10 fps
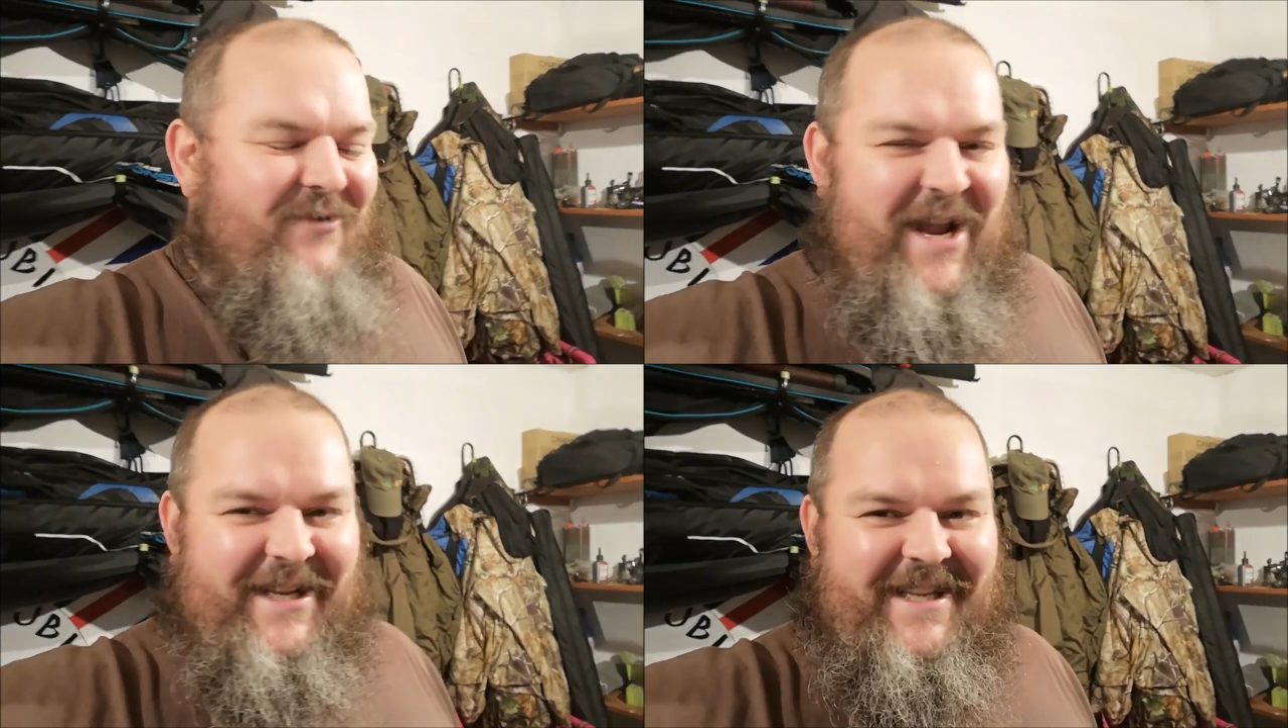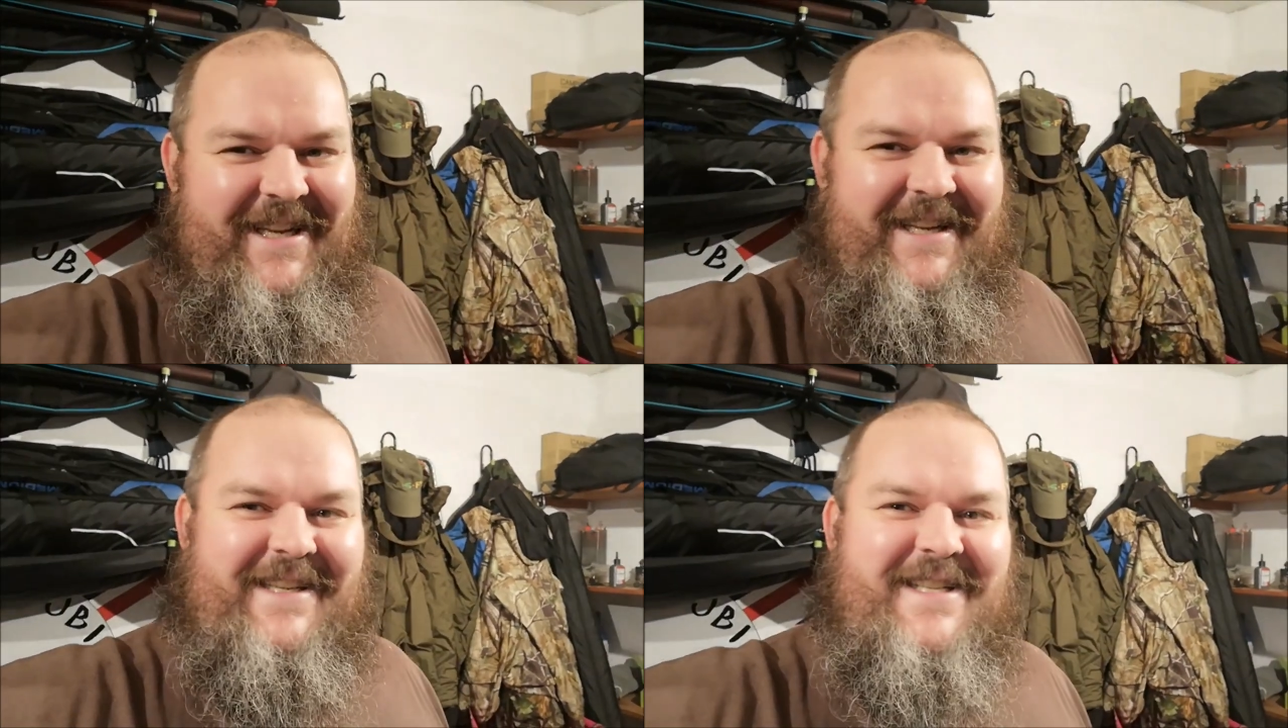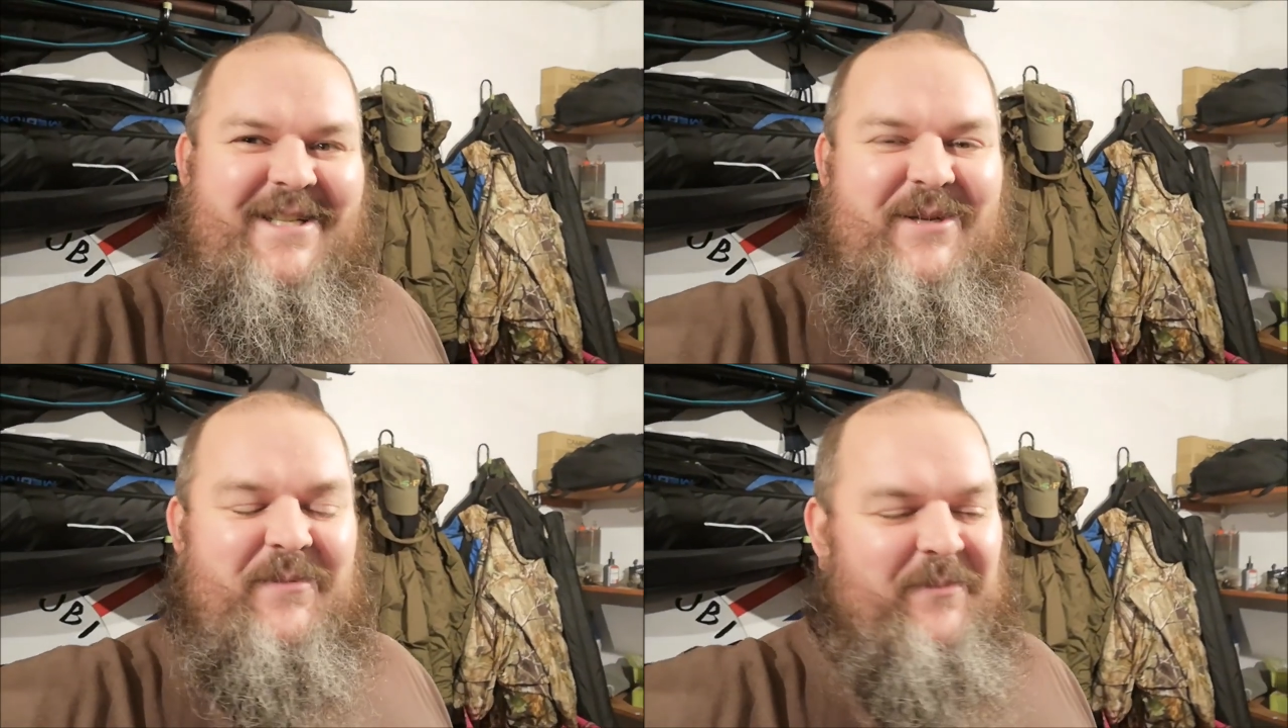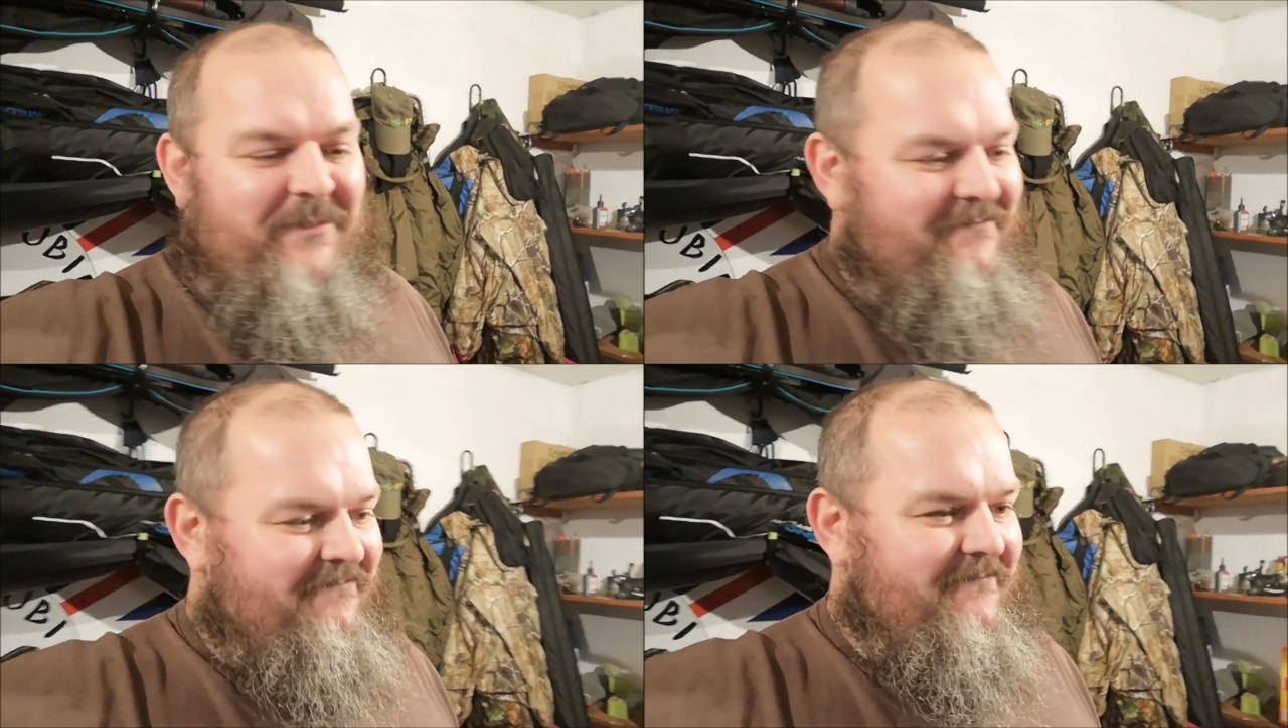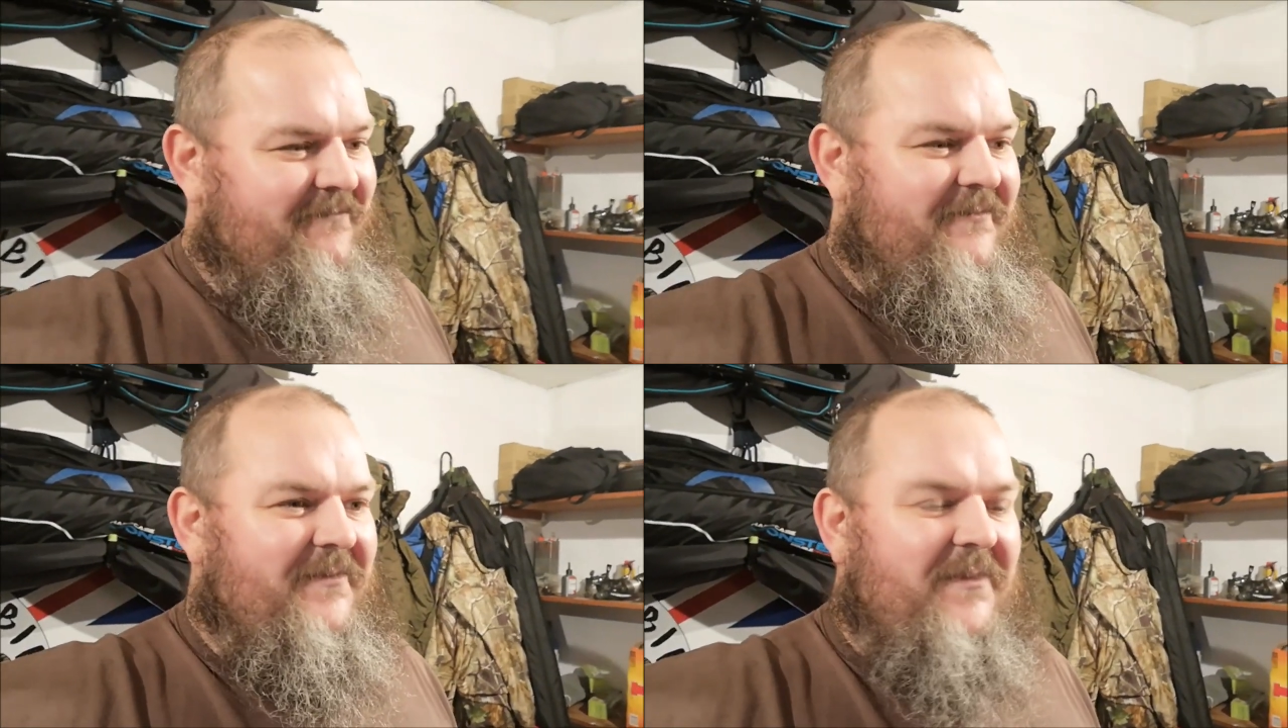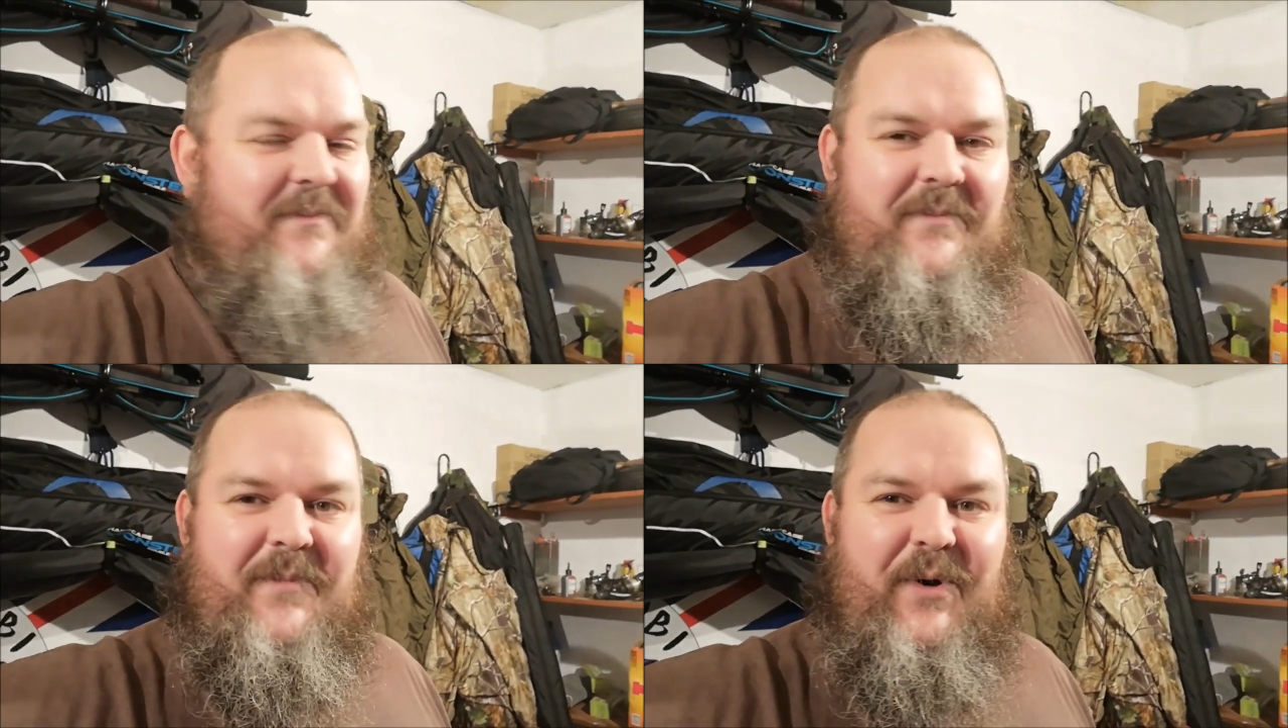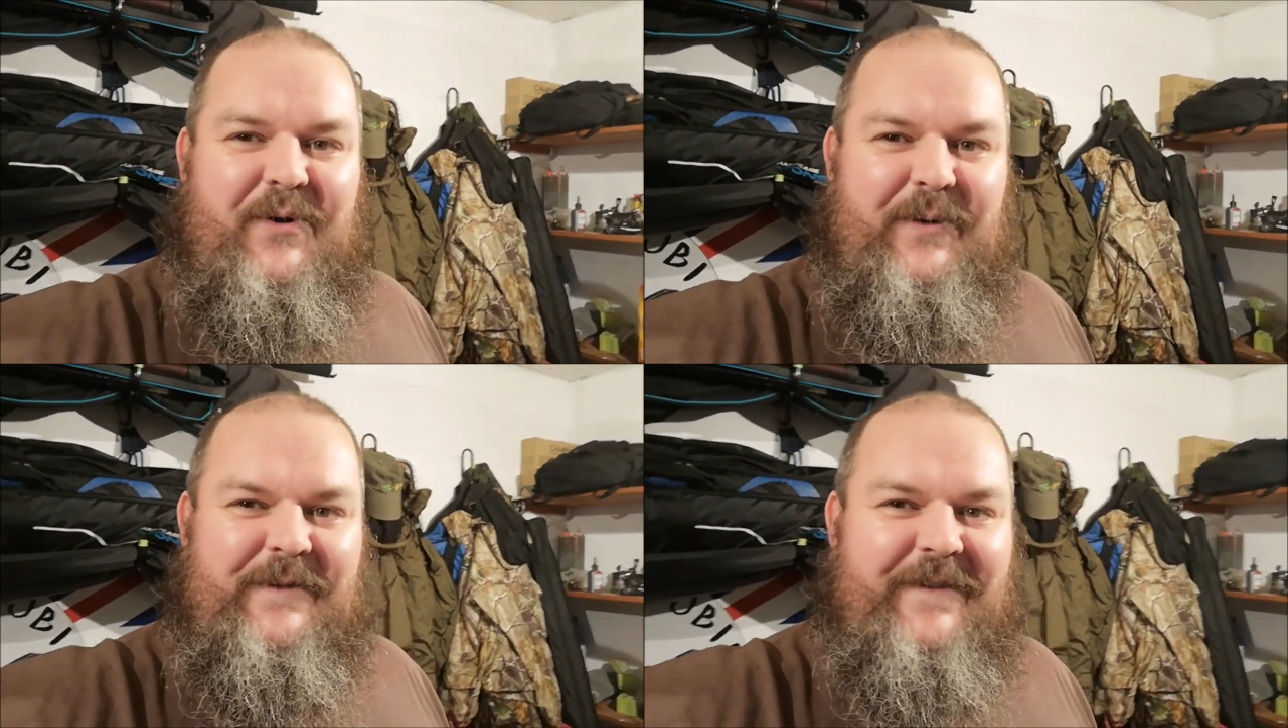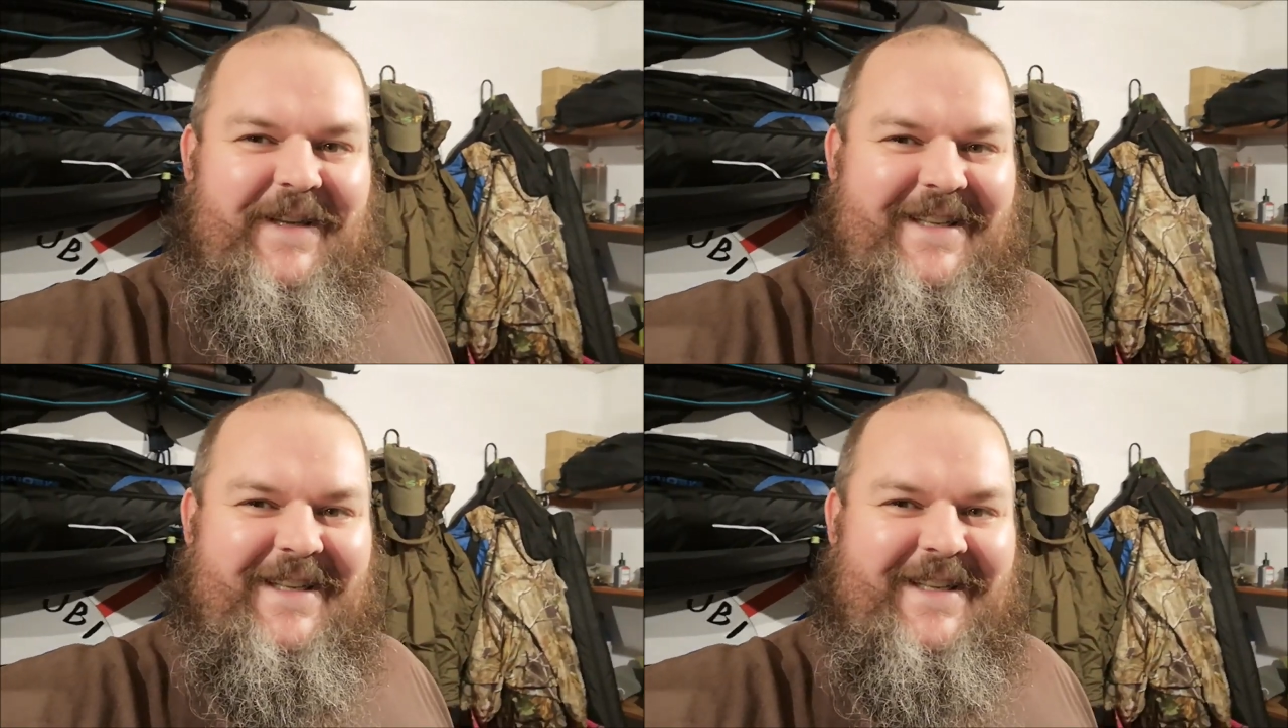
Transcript: wrecked knees, more cold